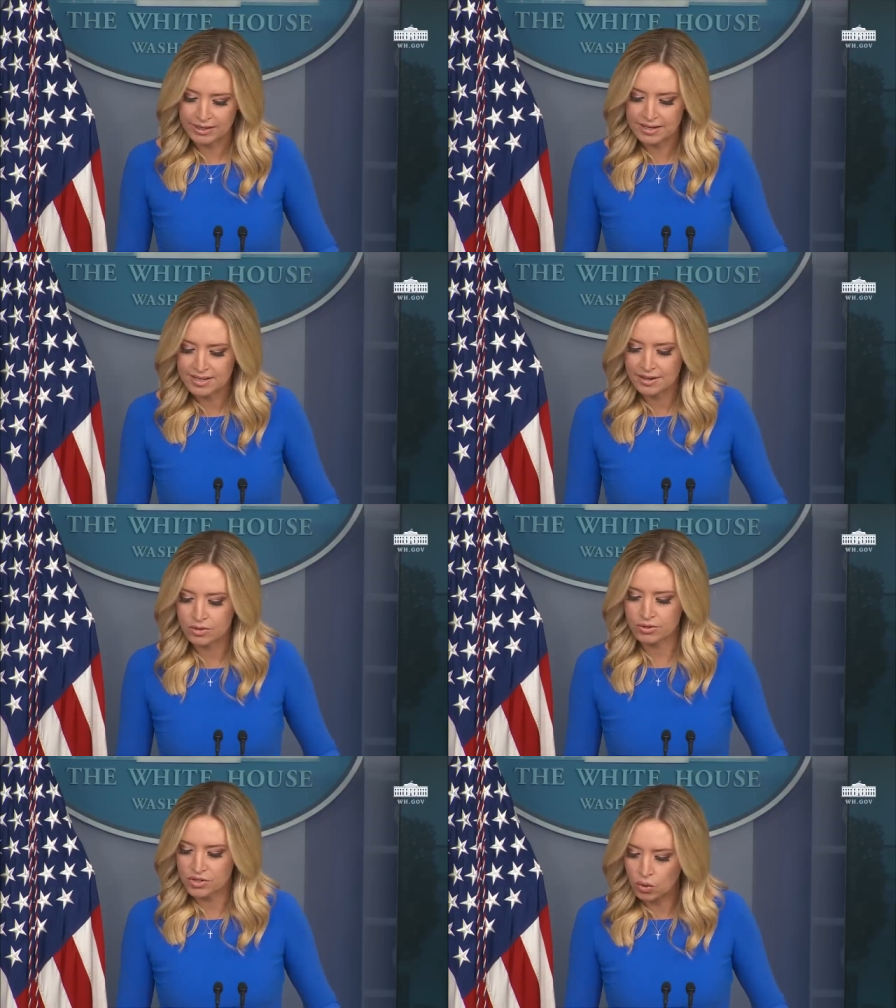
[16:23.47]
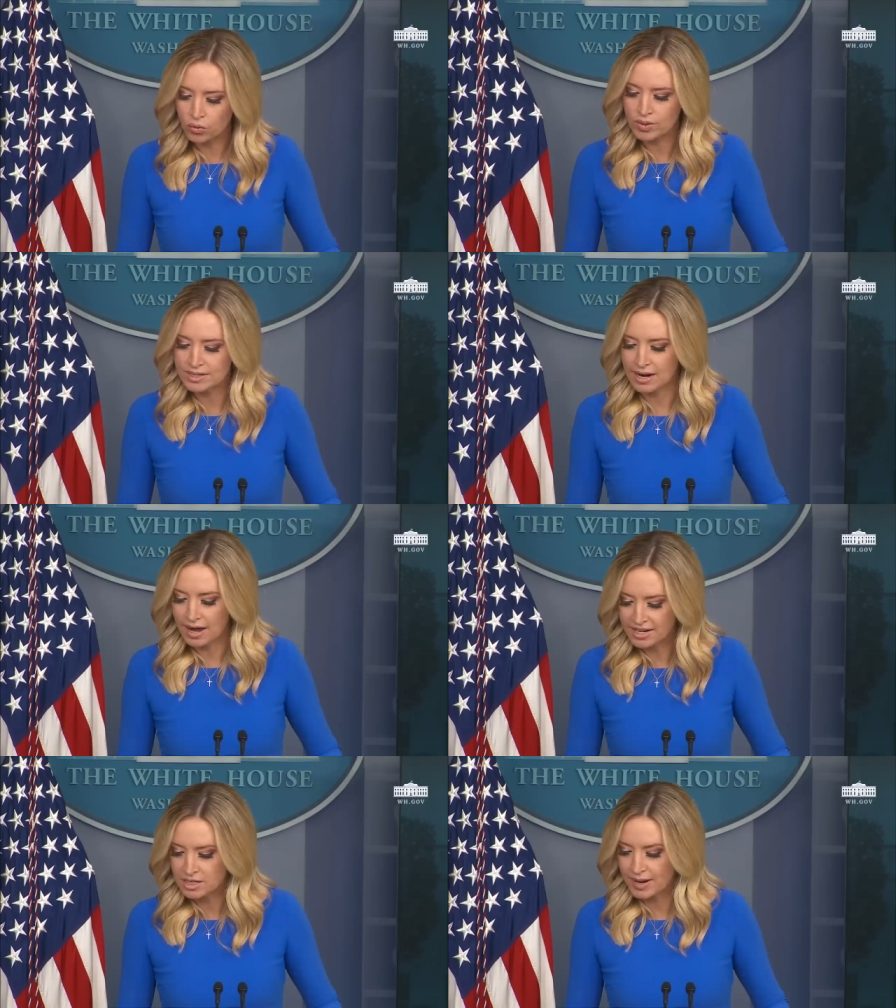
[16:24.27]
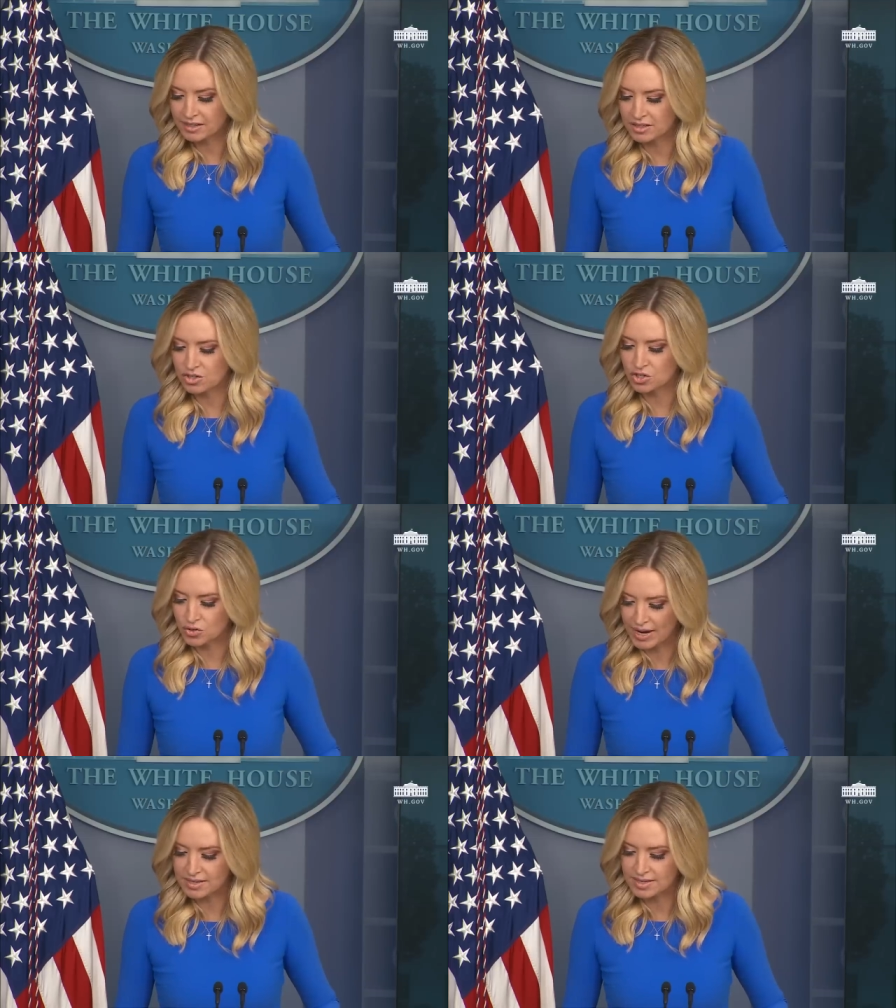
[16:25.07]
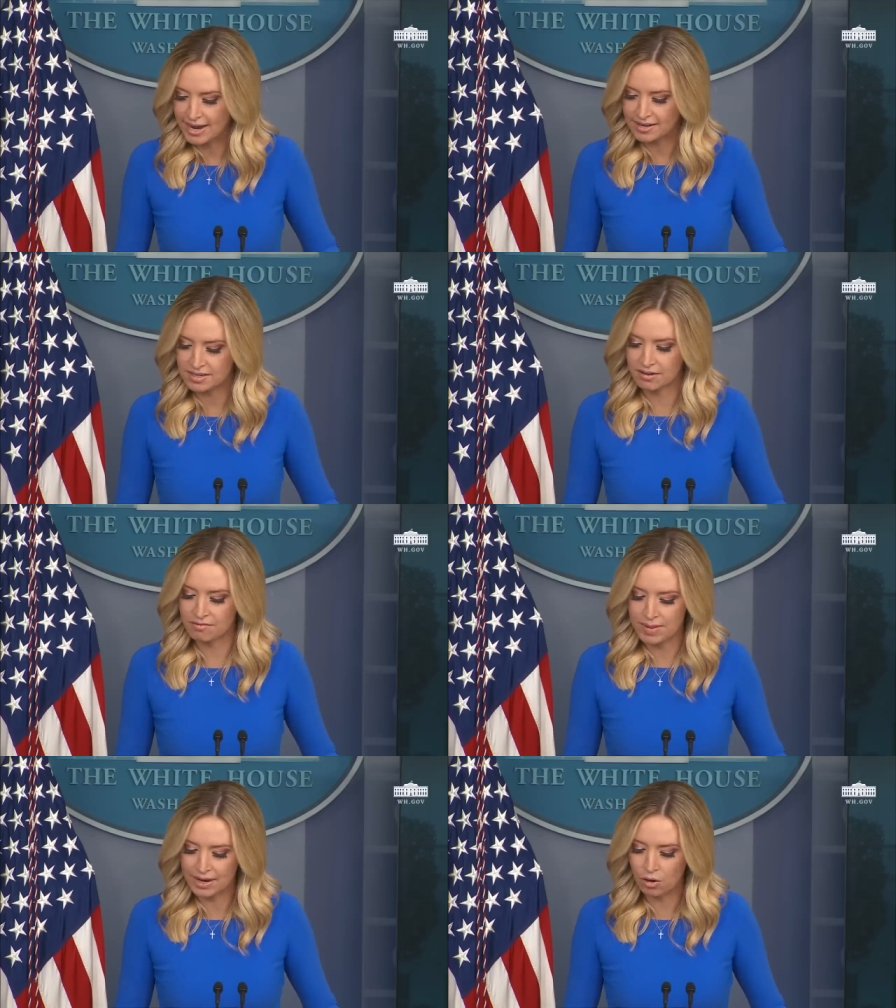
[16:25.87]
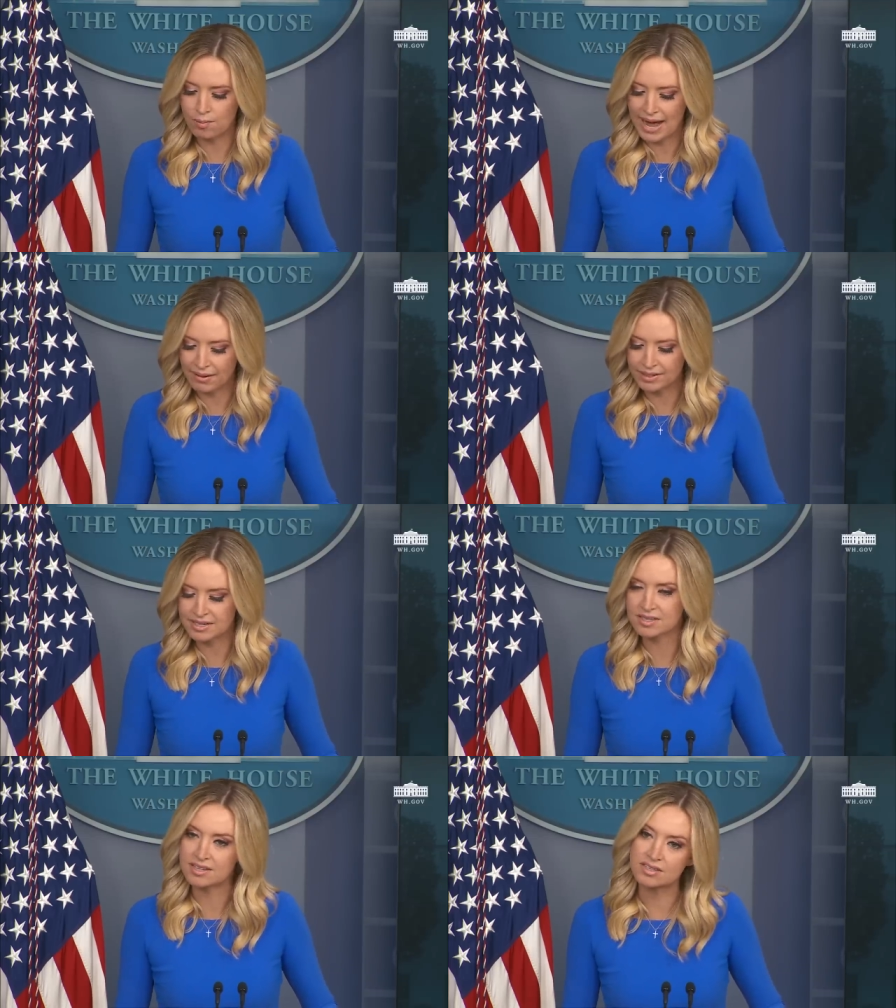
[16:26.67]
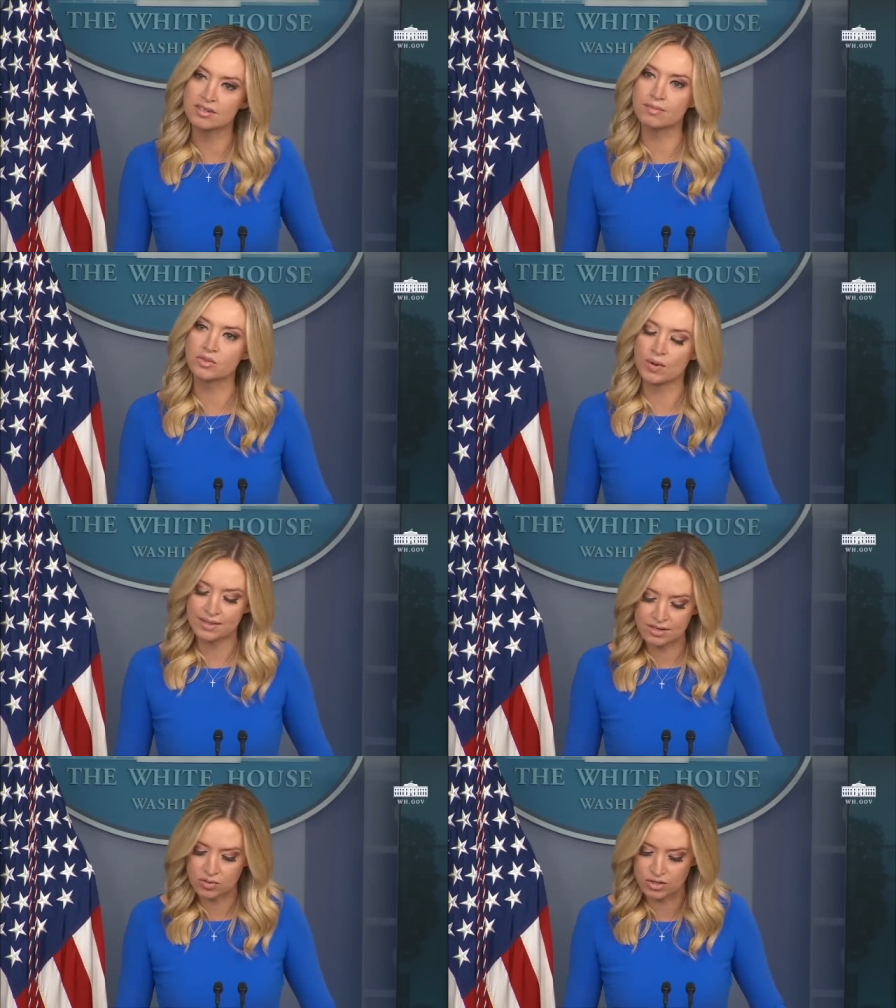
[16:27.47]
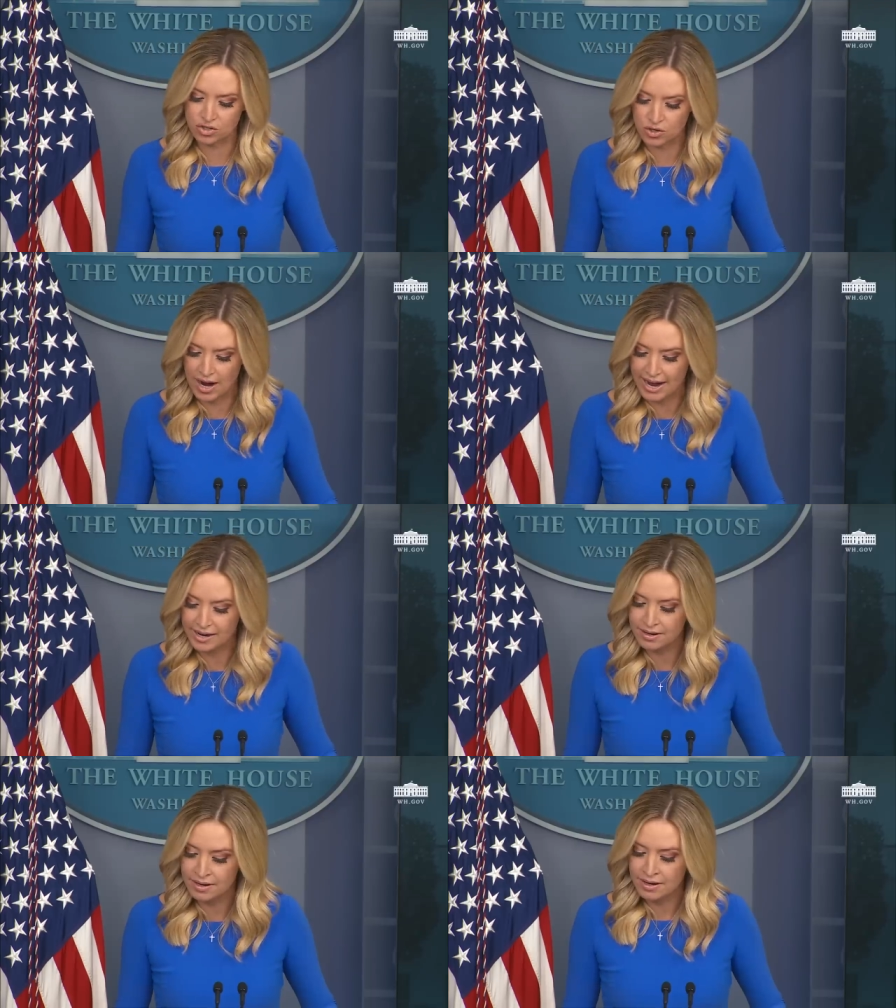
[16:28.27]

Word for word: They said the result was an unexpected stress test of mail balloting systems when this was tried,